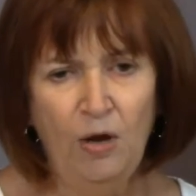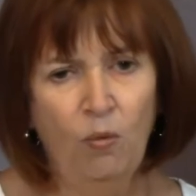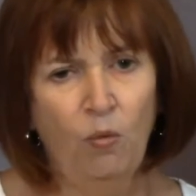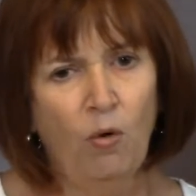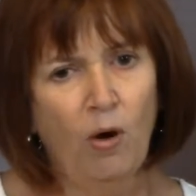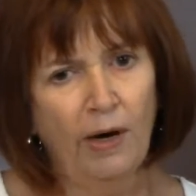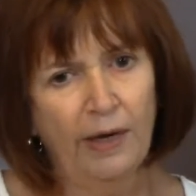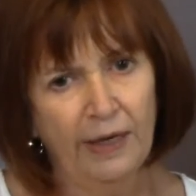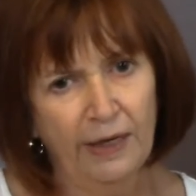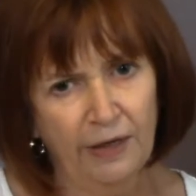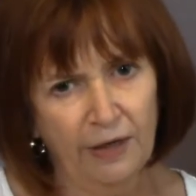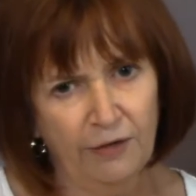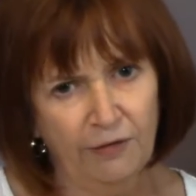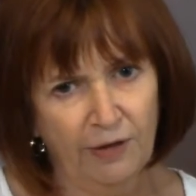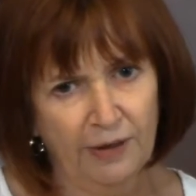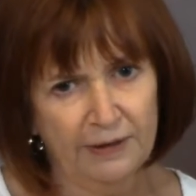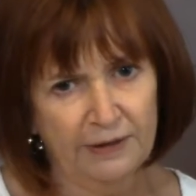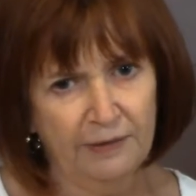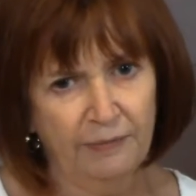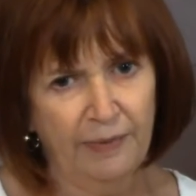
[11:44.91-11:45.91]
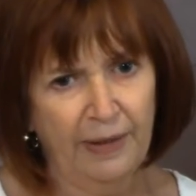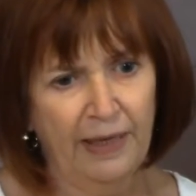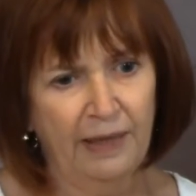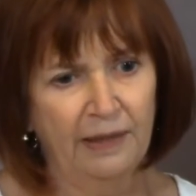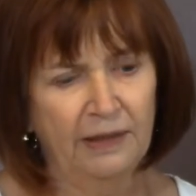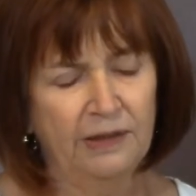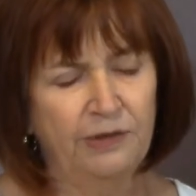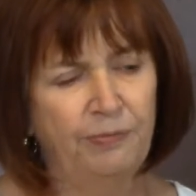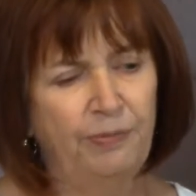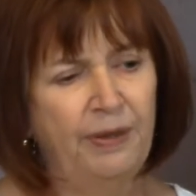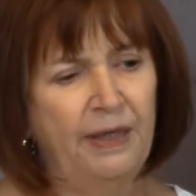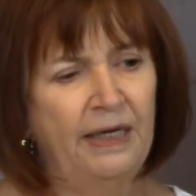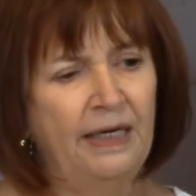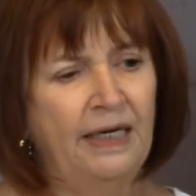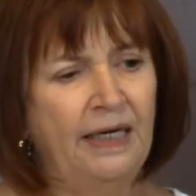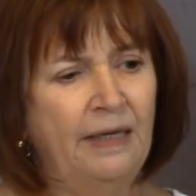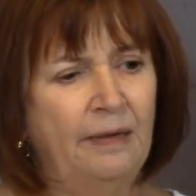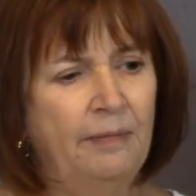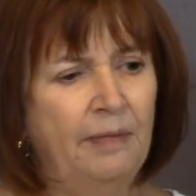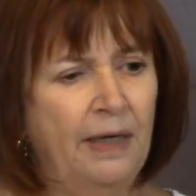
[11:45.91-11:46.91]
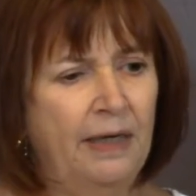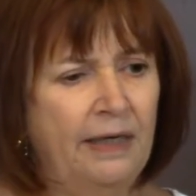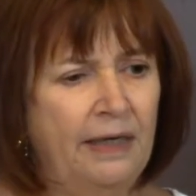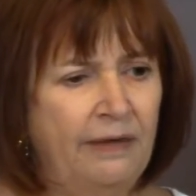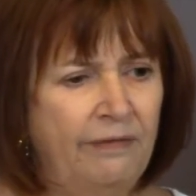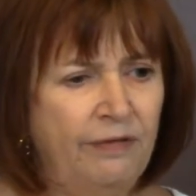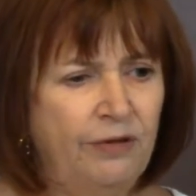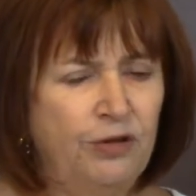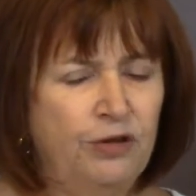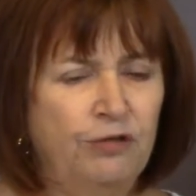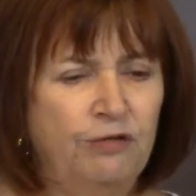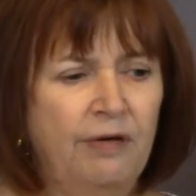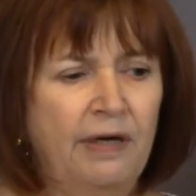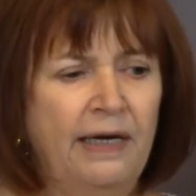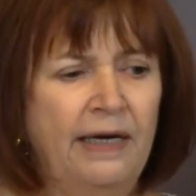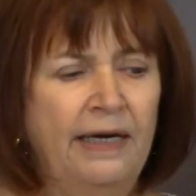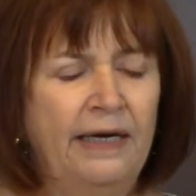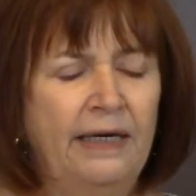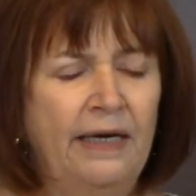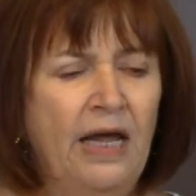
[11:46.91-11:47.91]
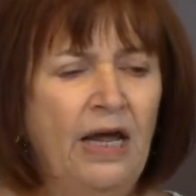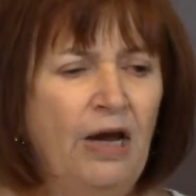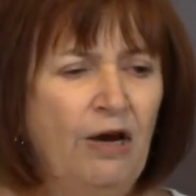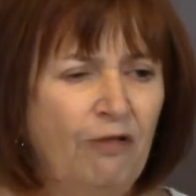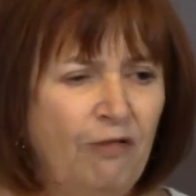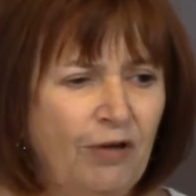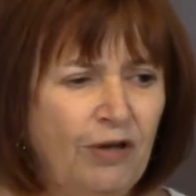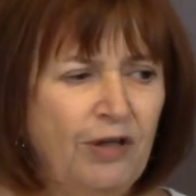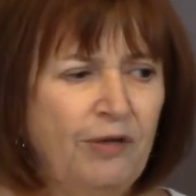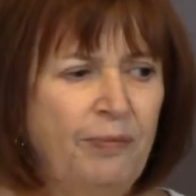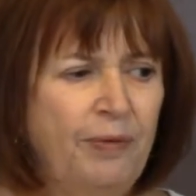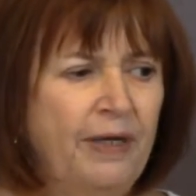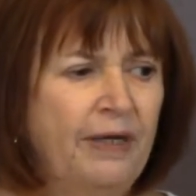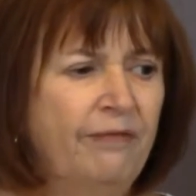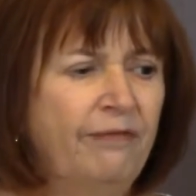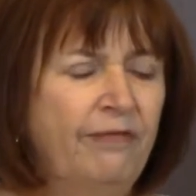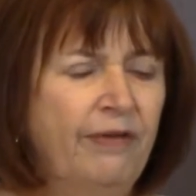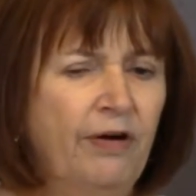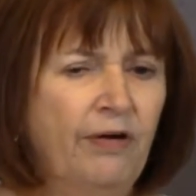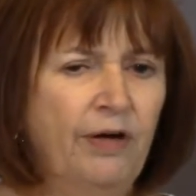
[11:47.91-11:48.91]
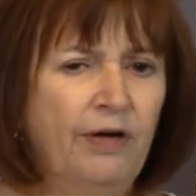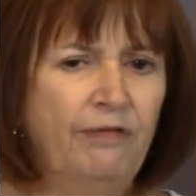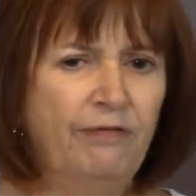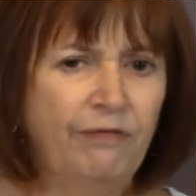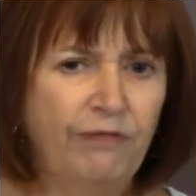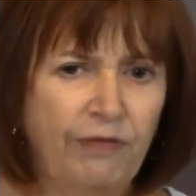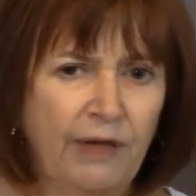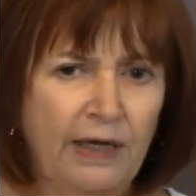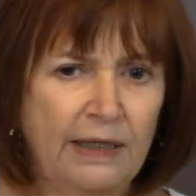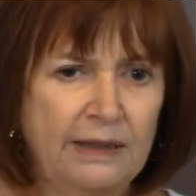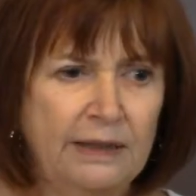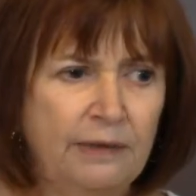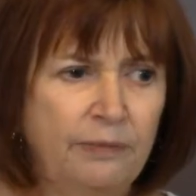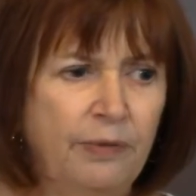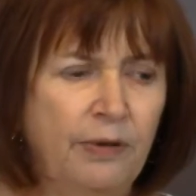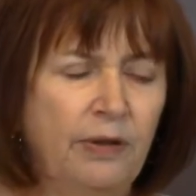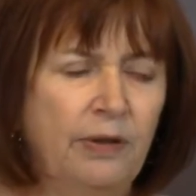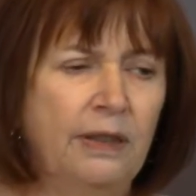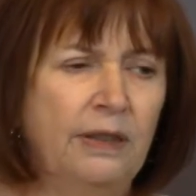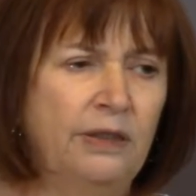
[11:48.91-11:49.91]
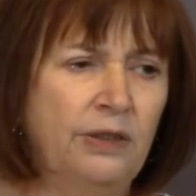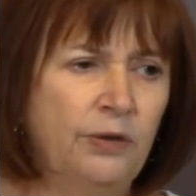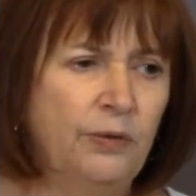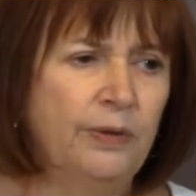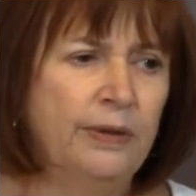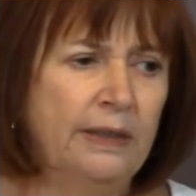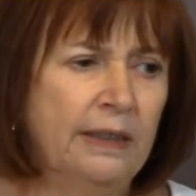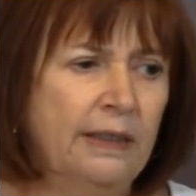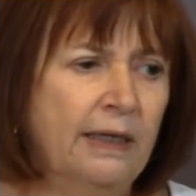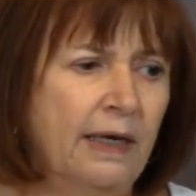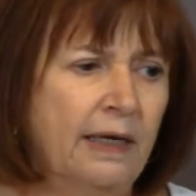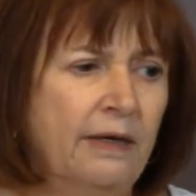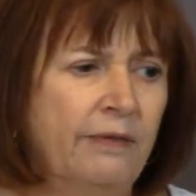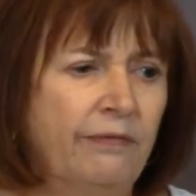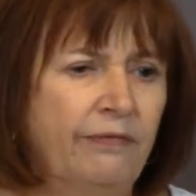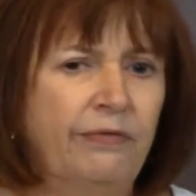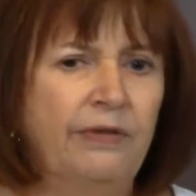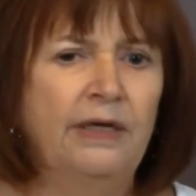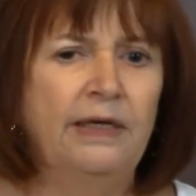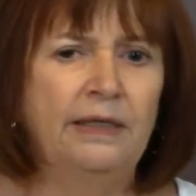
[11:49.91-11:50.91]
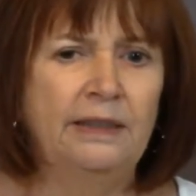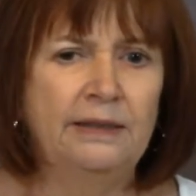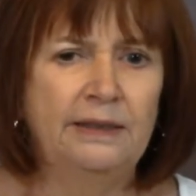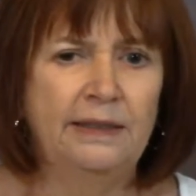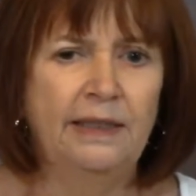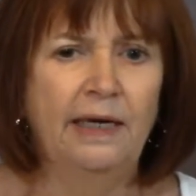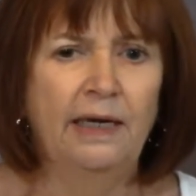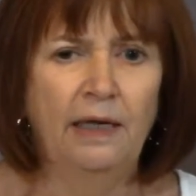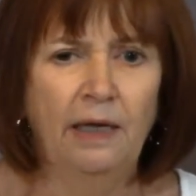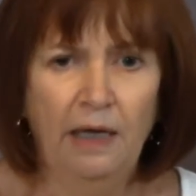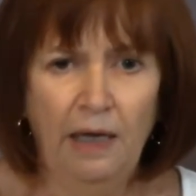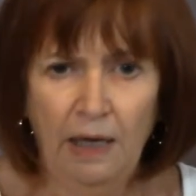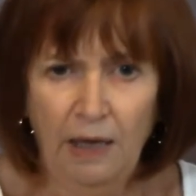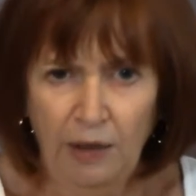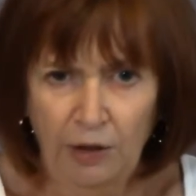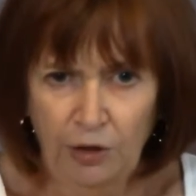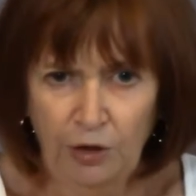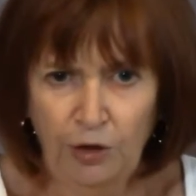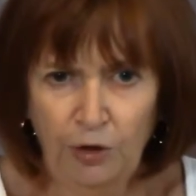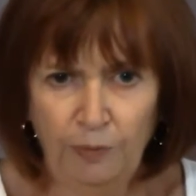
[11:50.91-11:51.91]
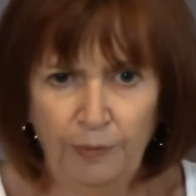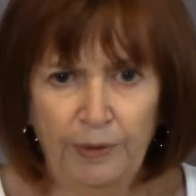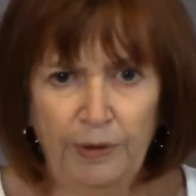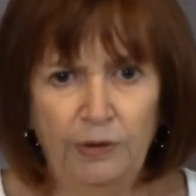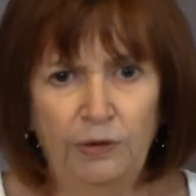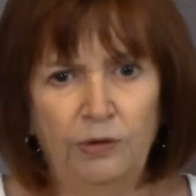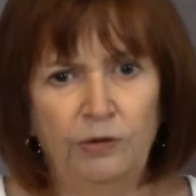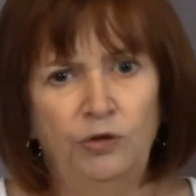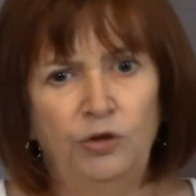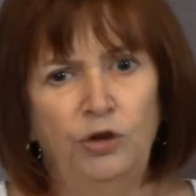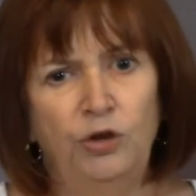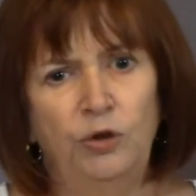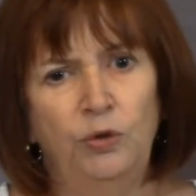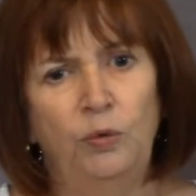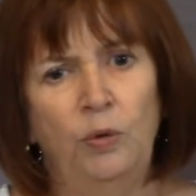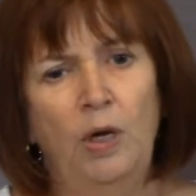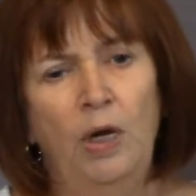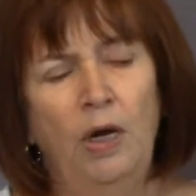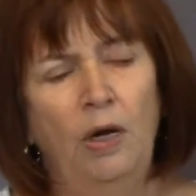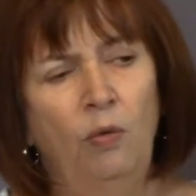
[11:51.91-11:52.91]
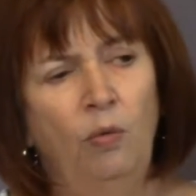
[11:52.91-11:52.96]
walking across a balance beam, uneven terrain, really being very flexible and doing the kind of things that a human could do,